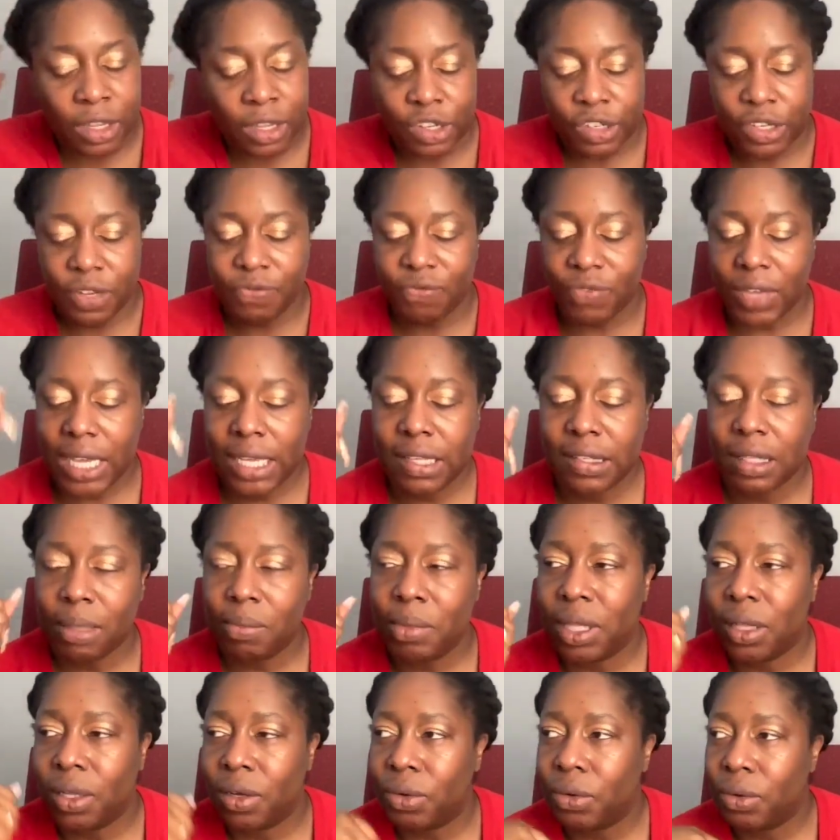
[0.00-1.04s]
She faked some
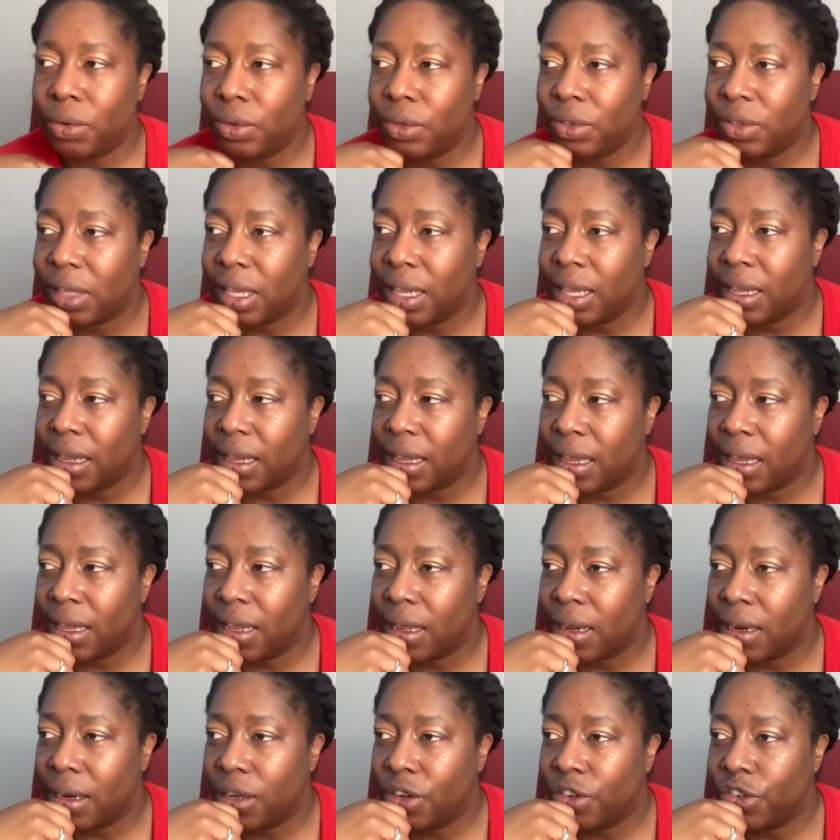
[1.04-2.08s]
of those
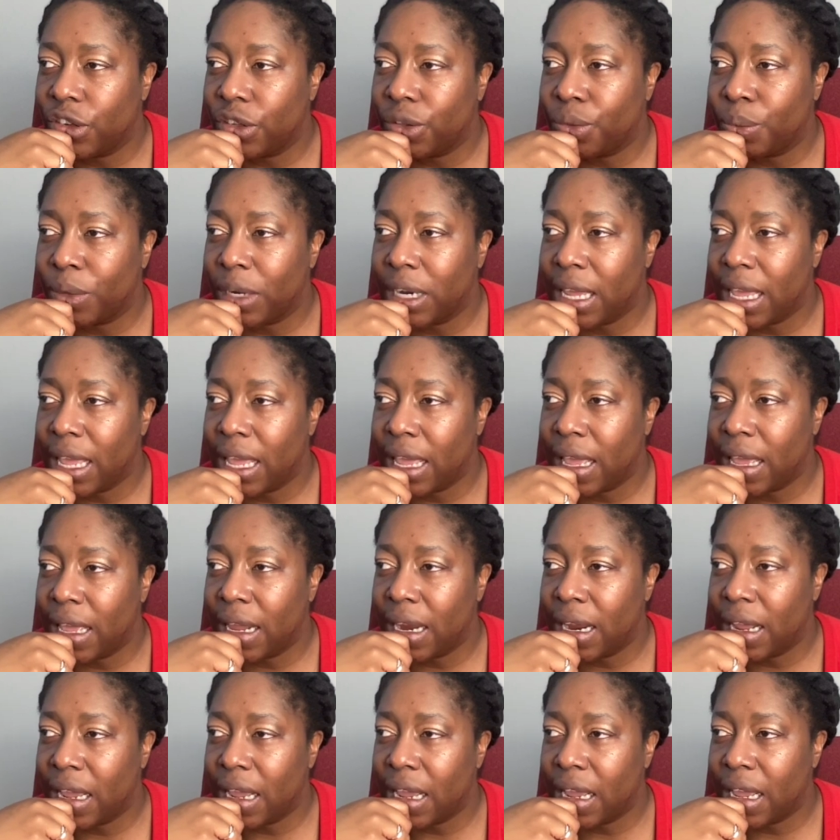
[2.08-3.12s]
and just went
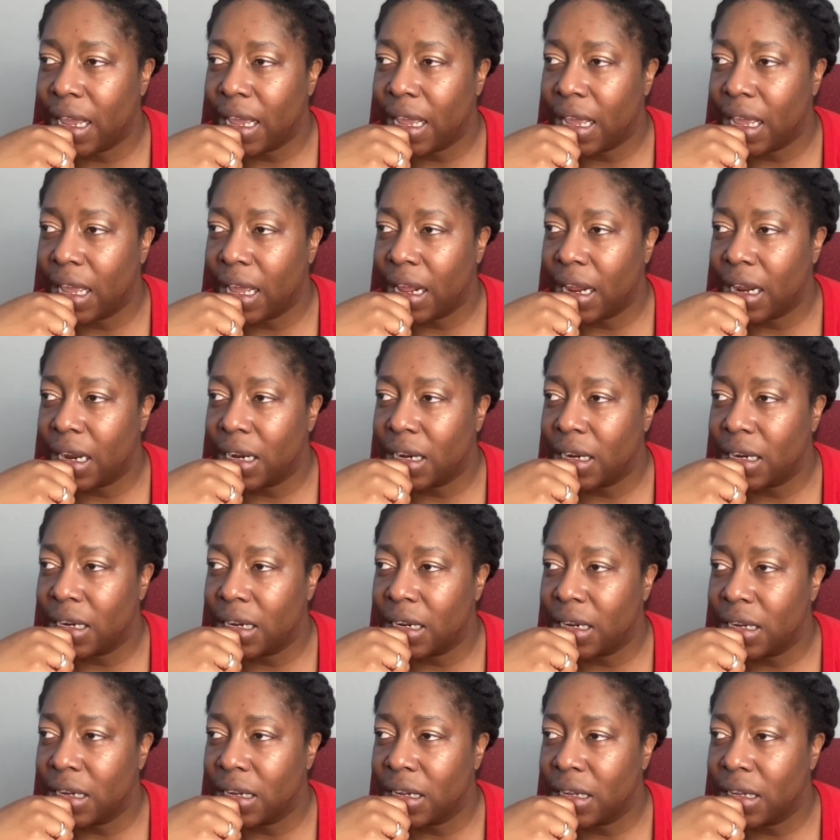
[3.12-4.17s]
ahead and
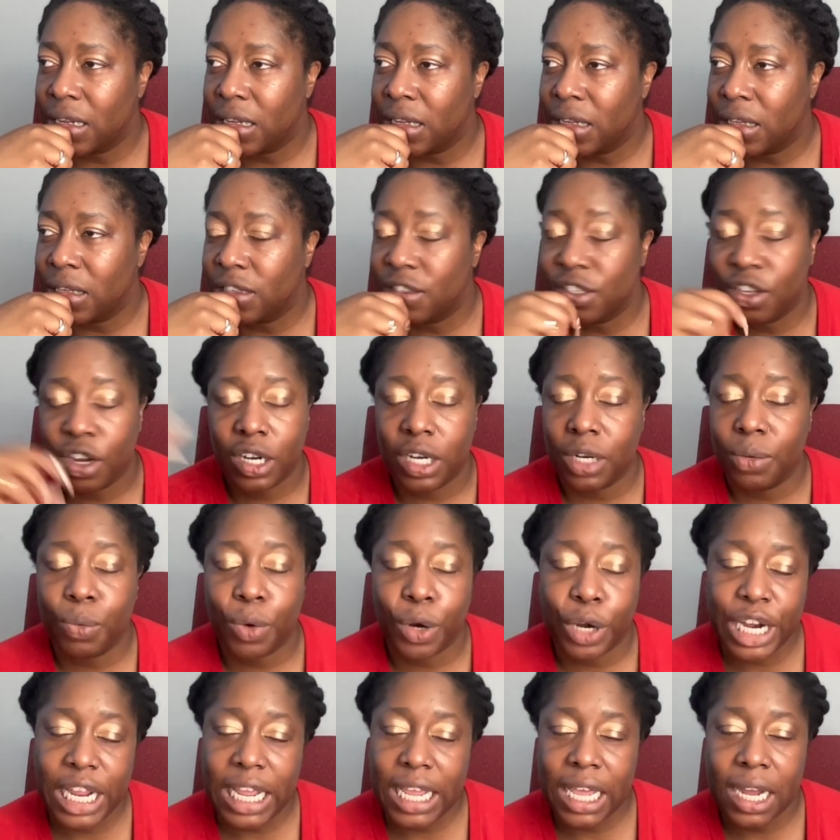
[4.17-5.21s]
started
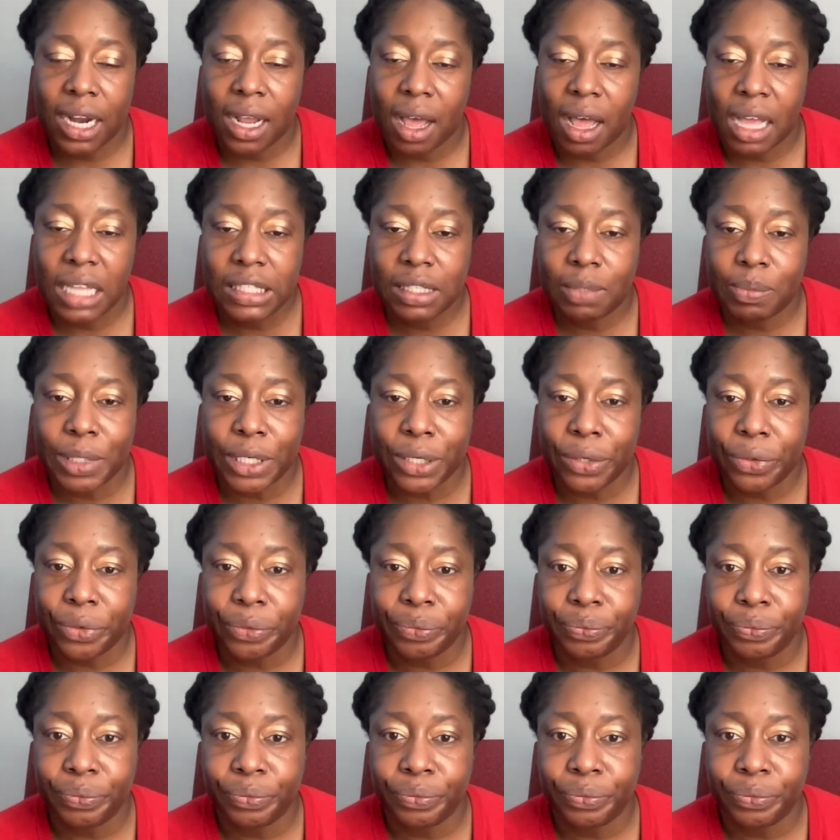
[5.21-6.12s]
working at a hospital.